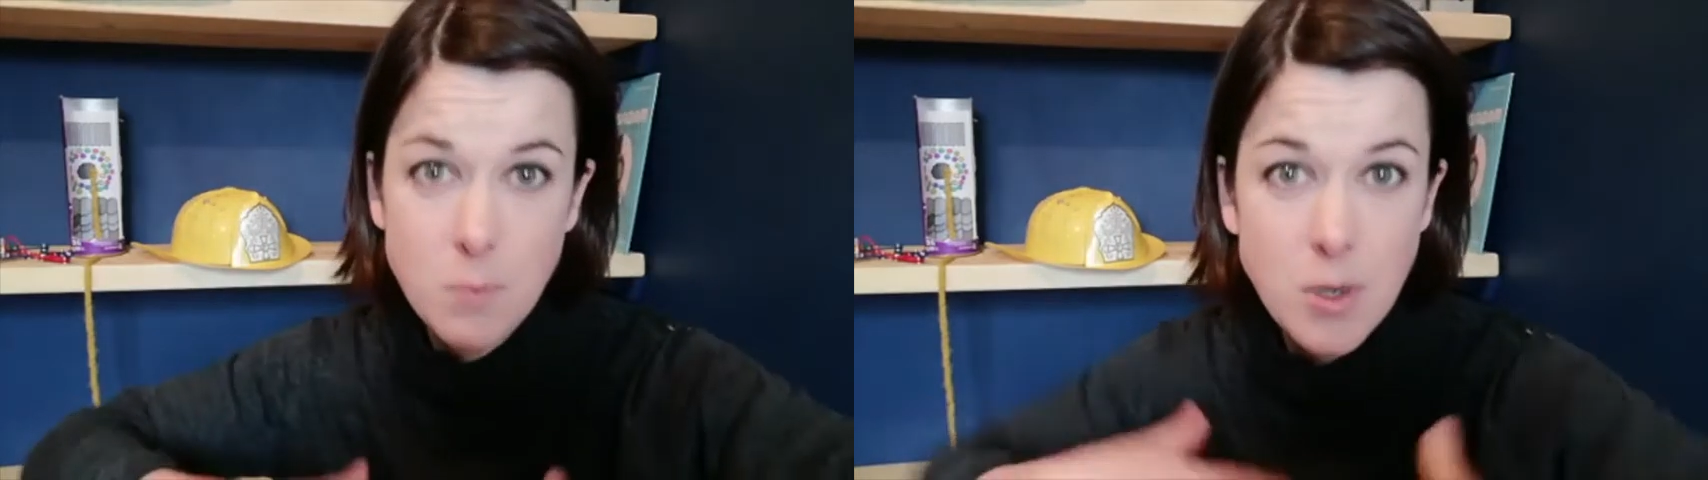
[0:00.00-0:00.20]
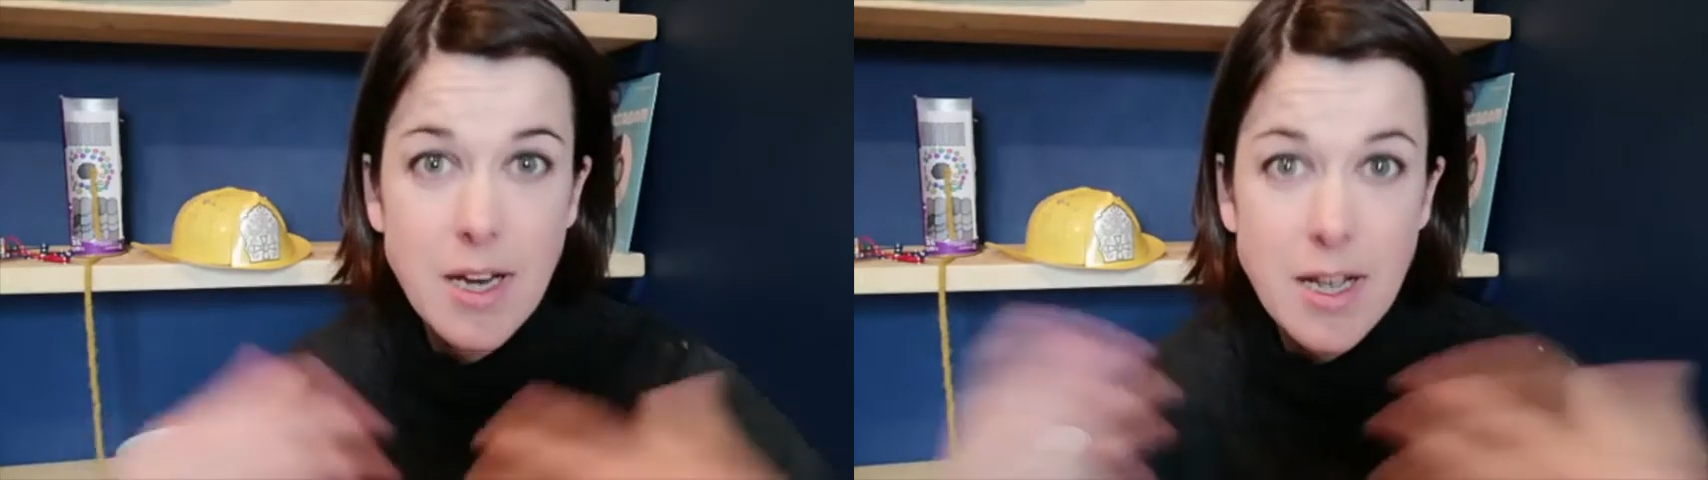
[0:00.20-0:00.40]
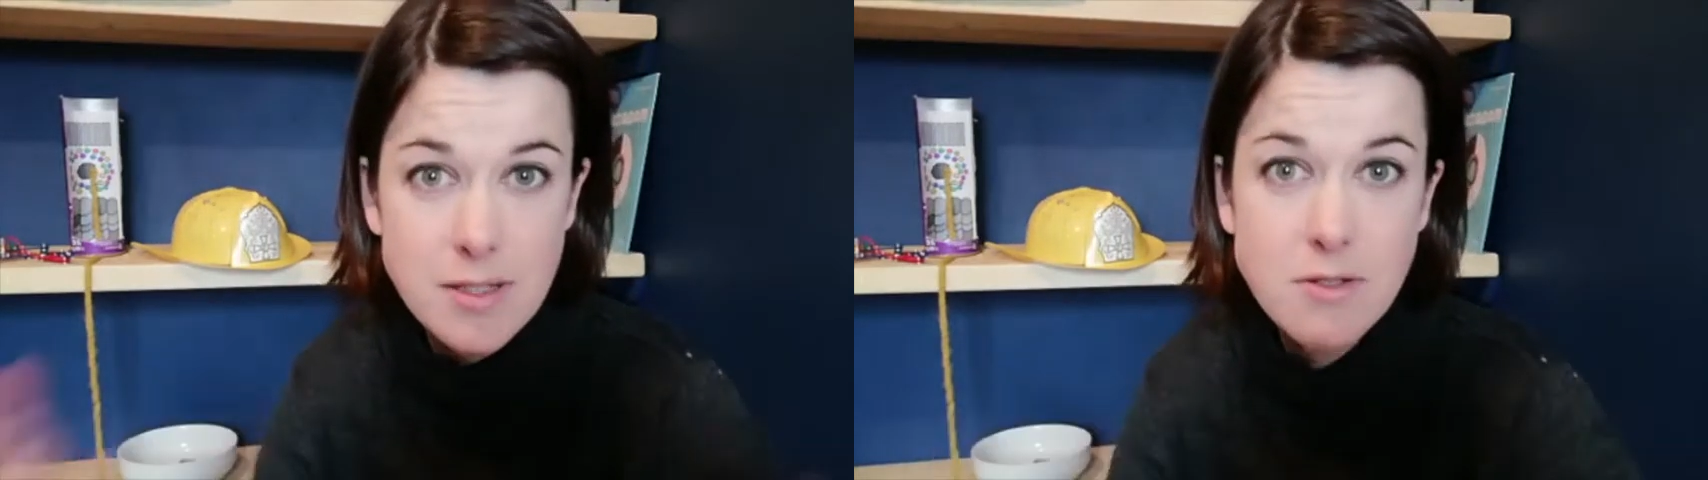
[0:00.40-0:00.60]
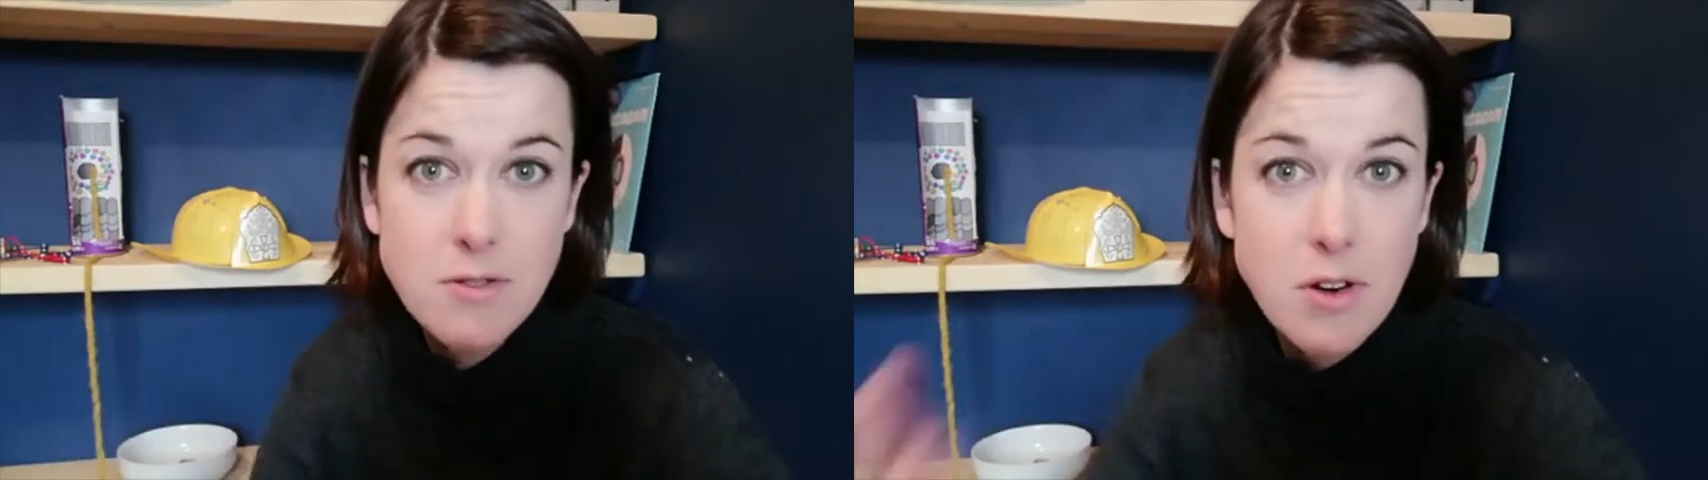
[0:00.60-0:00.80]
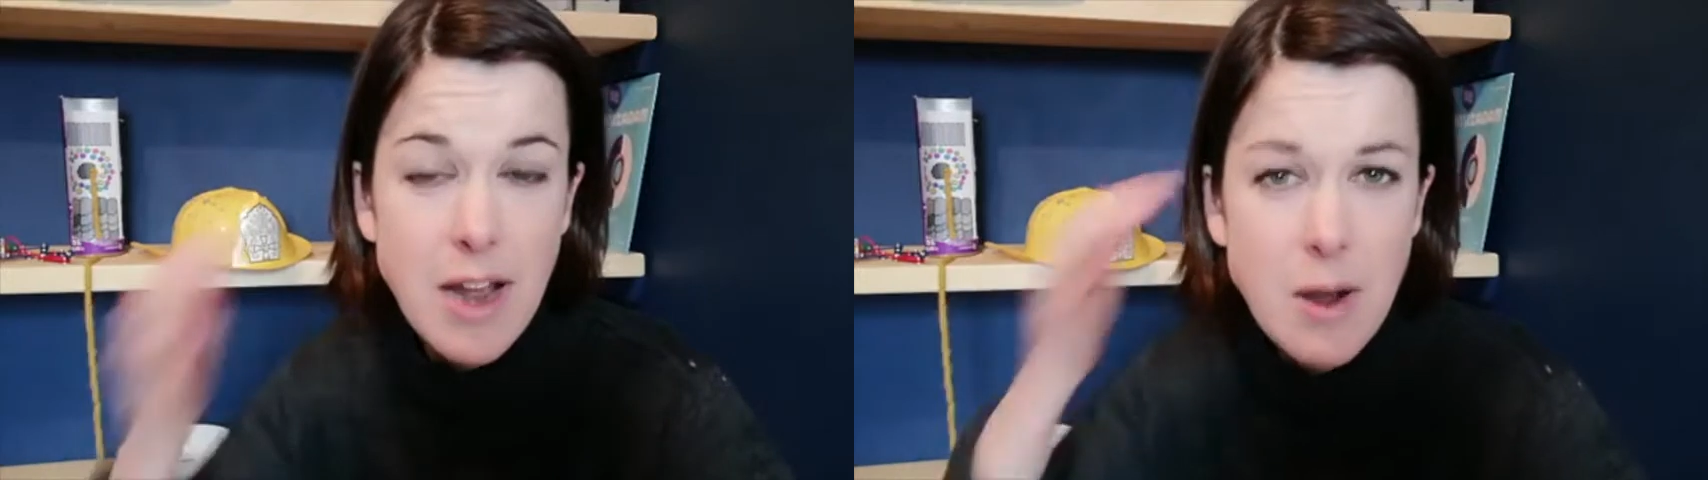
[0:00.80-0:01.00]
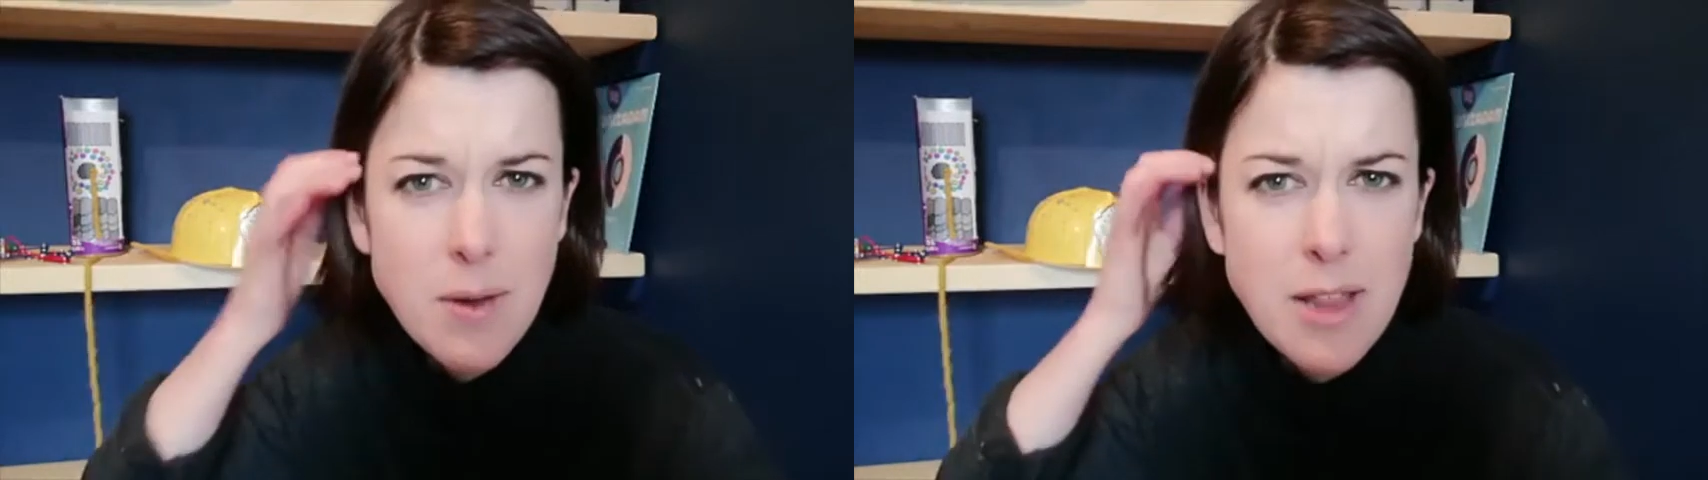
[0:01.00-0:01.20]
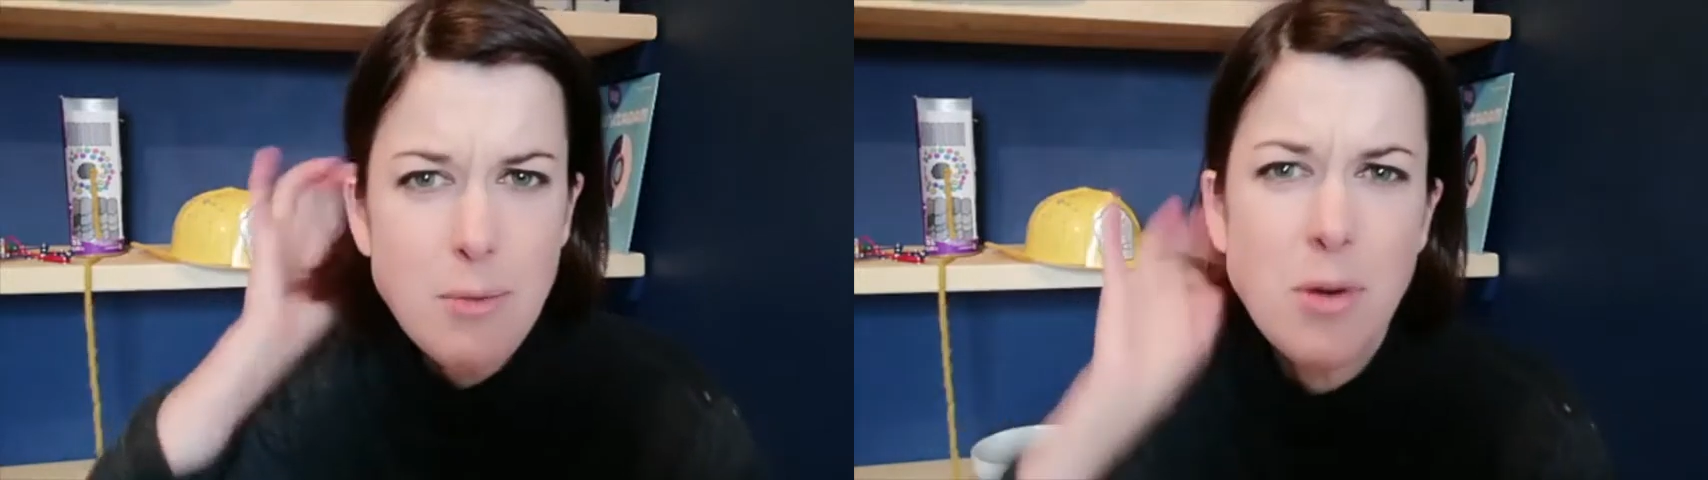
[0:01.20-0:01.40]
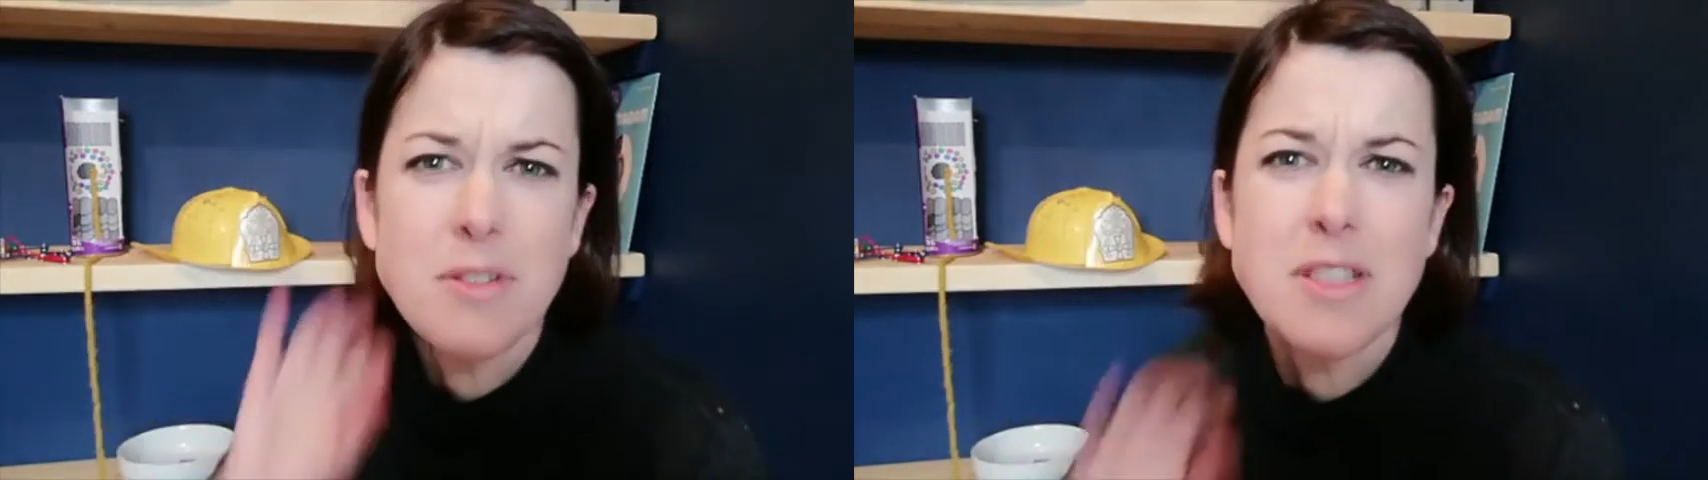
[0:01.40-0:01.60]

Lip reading: woodlice crawl out when they're born.